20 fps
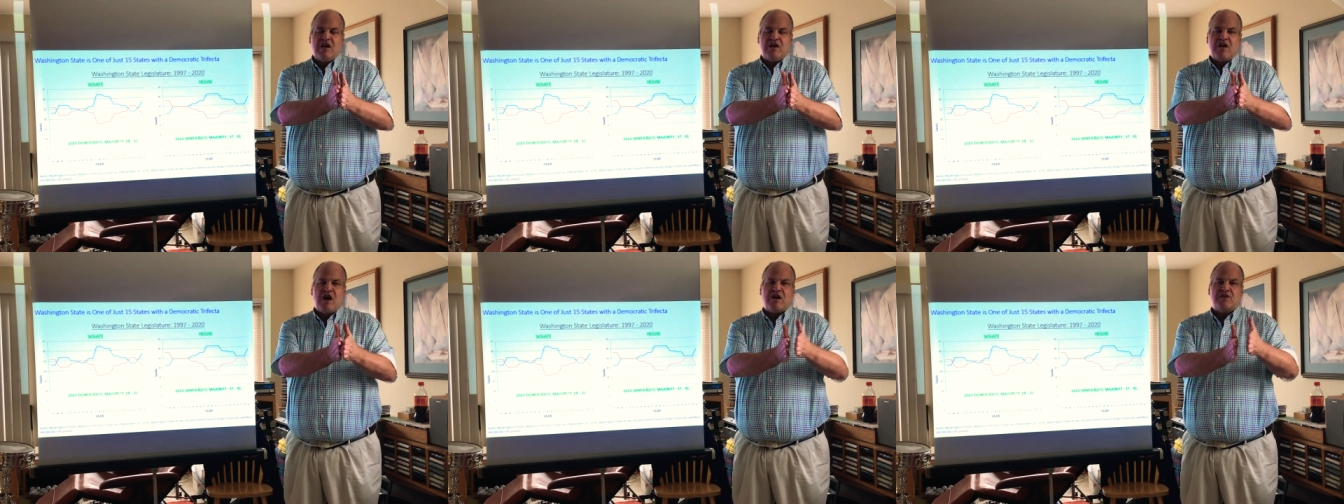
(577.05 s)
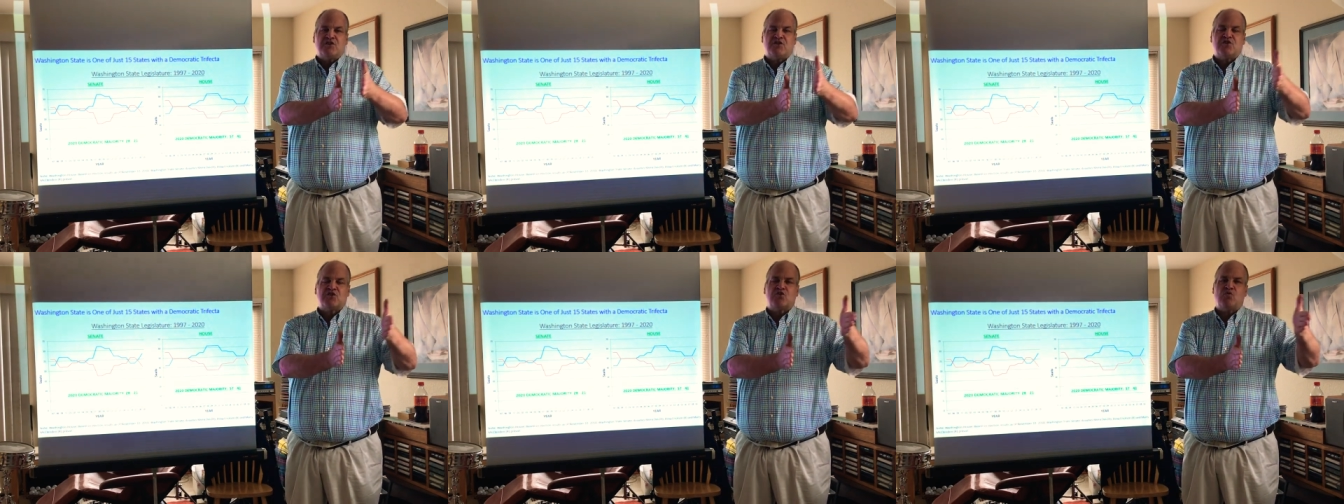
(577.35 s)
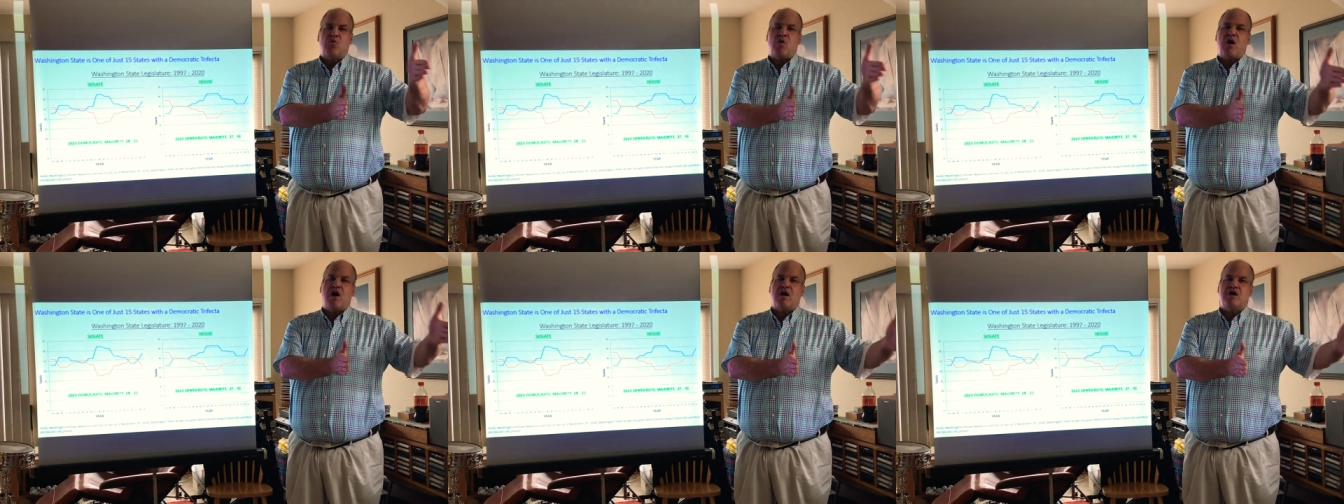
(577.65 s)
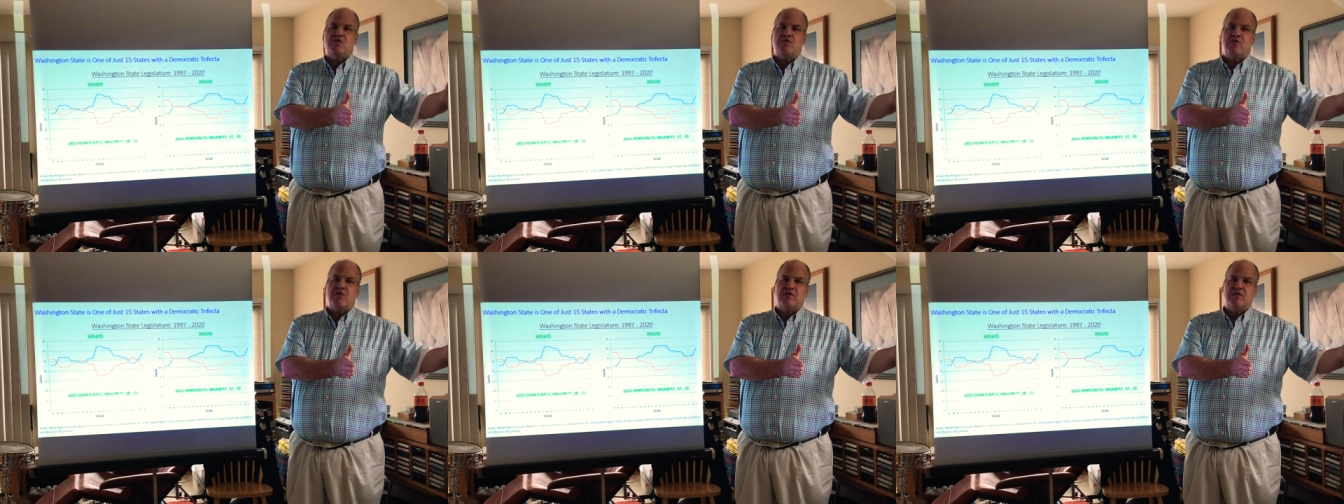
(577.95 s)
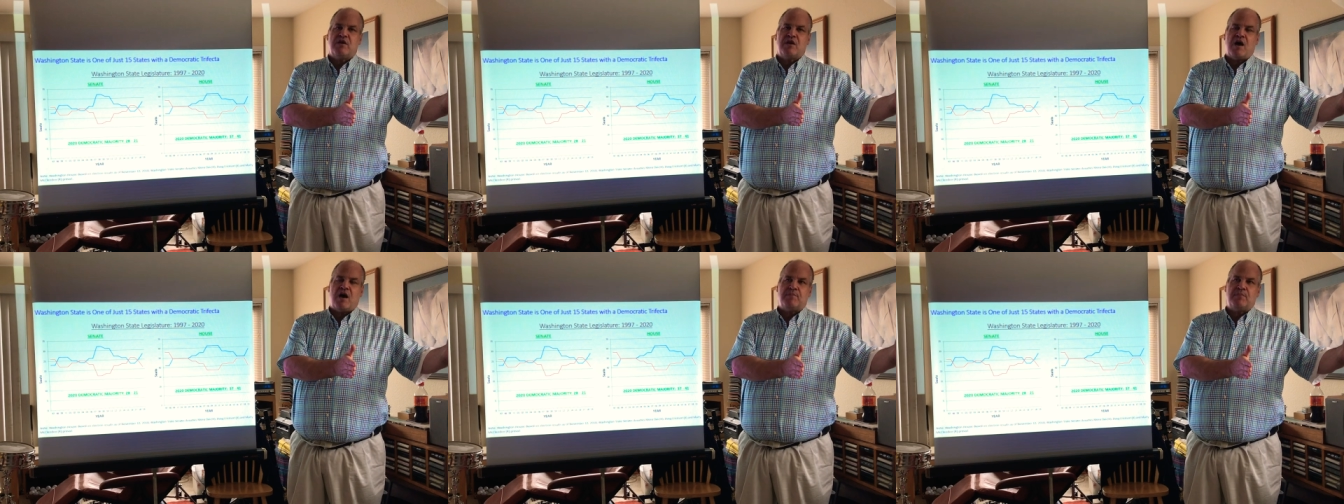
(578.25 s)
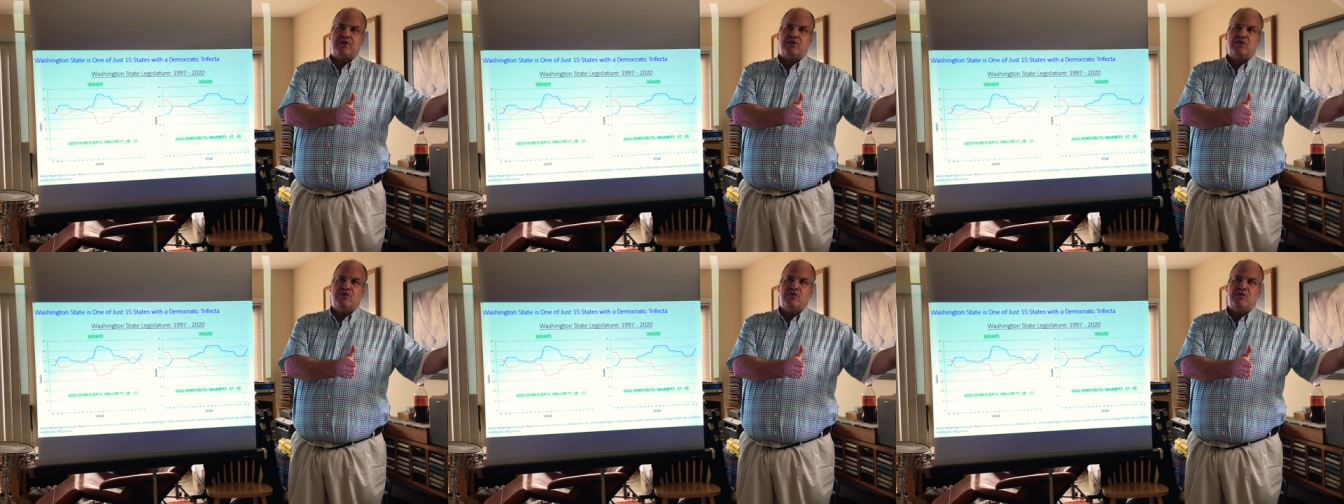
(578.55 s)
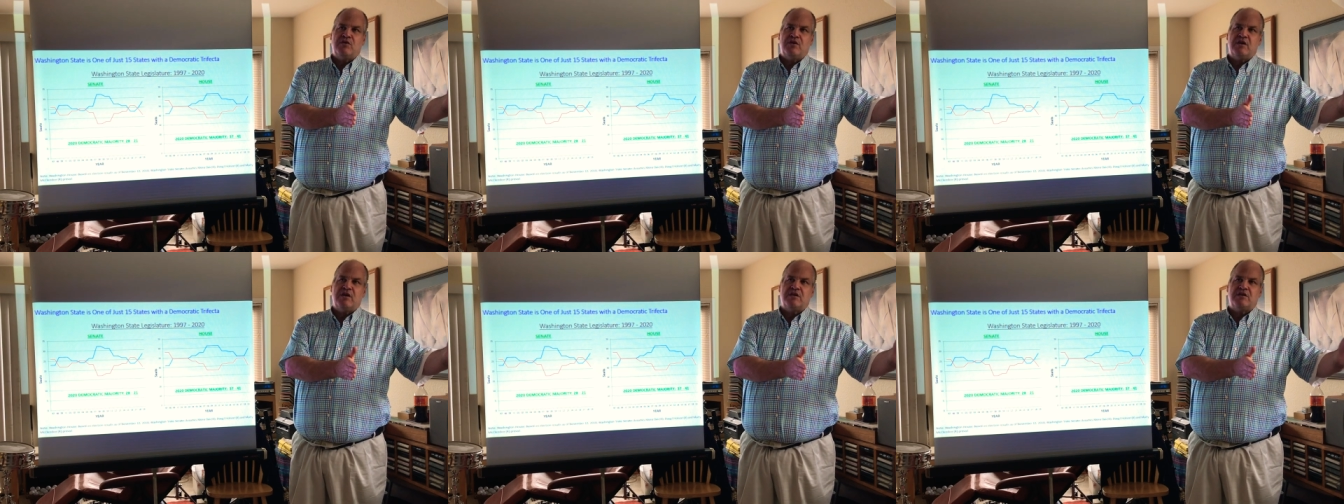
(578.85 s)
not squandering the
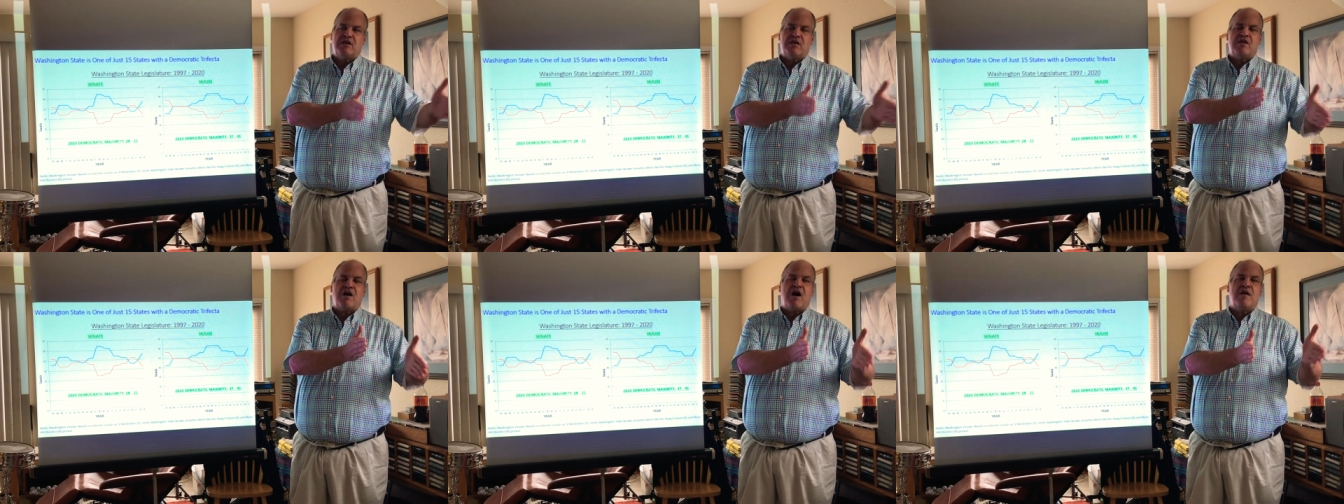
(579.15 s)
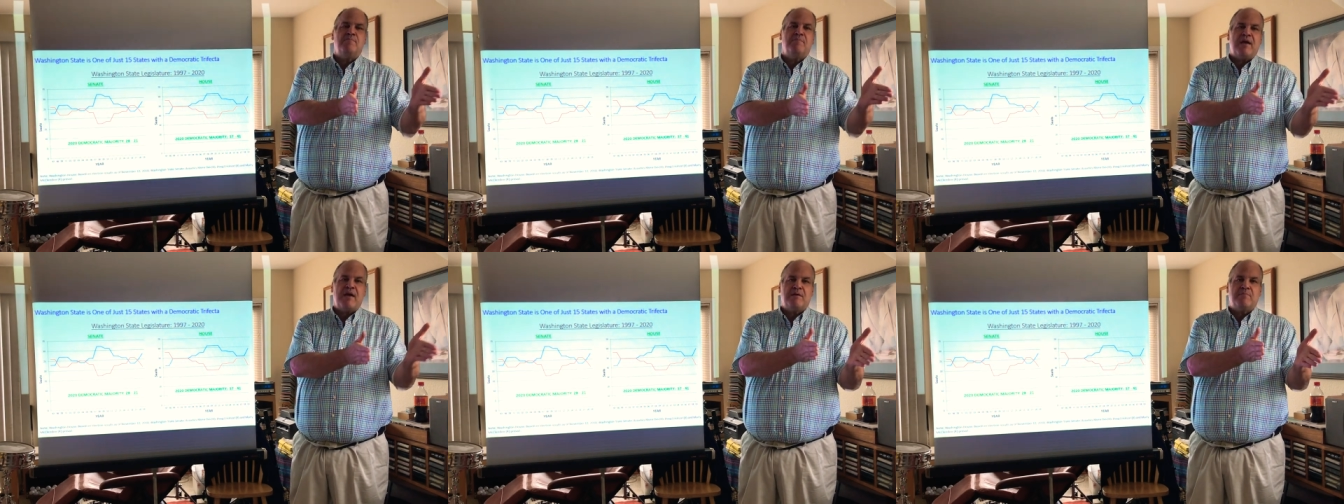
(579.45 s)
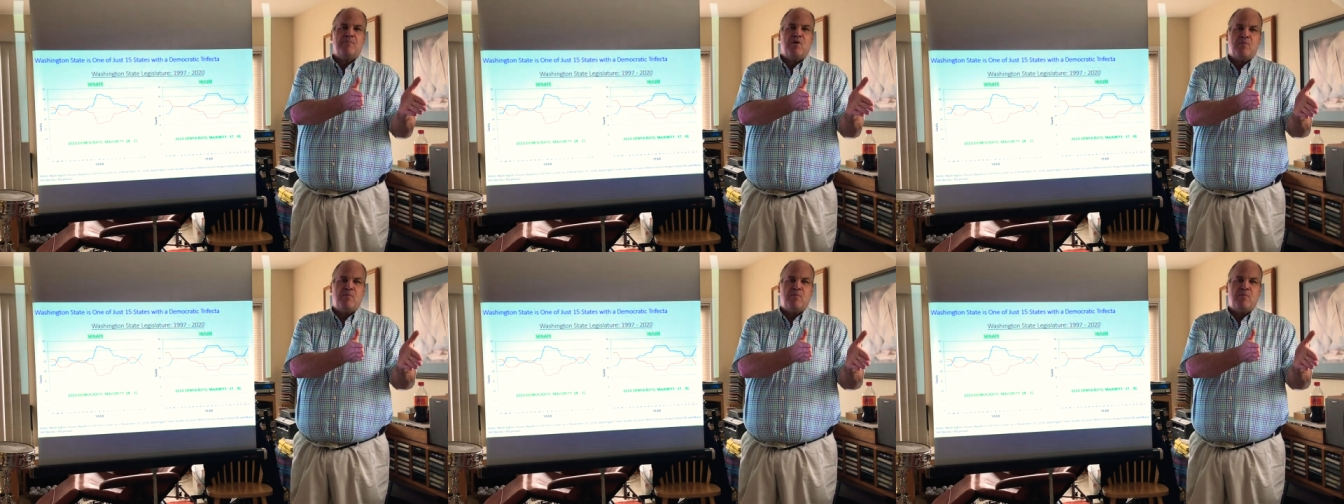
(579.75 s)
opportunity to not make